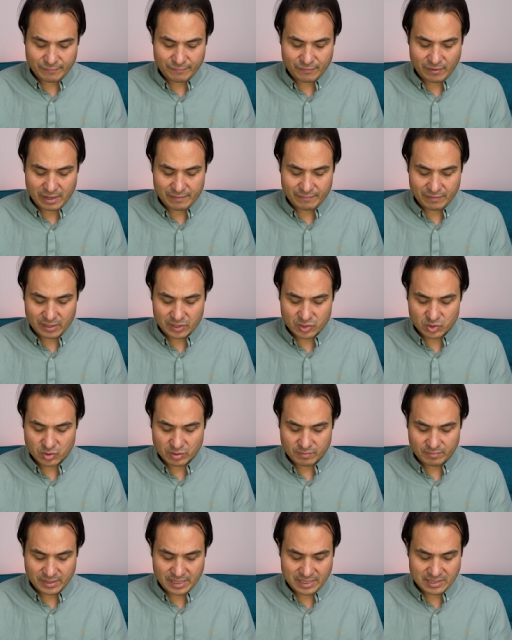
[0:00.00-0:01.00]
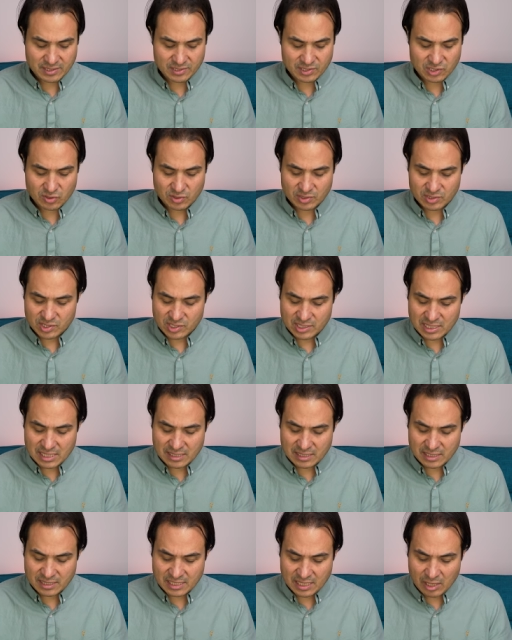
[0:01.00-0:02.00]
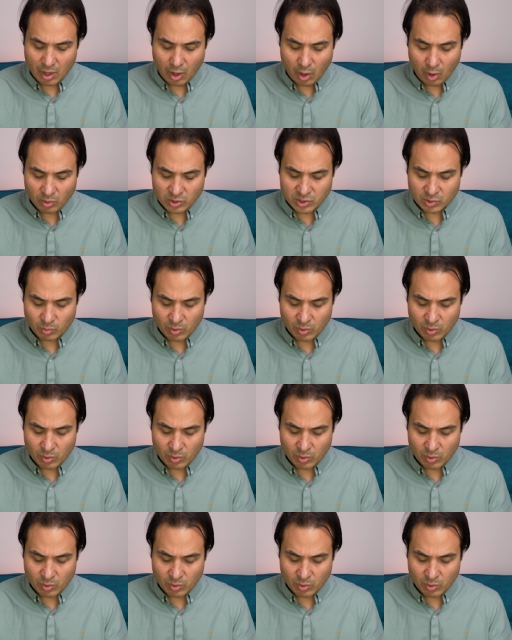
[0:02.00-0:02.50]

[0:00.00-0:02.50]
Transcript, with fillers: 500 meters. You can see that the older